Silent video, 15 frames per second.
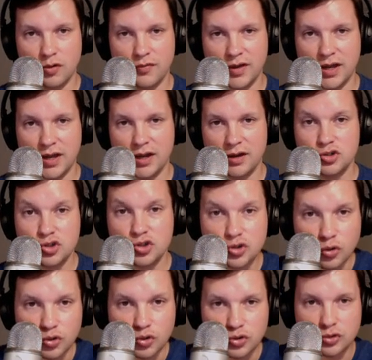of a
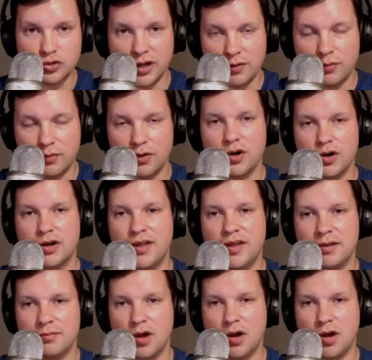social network that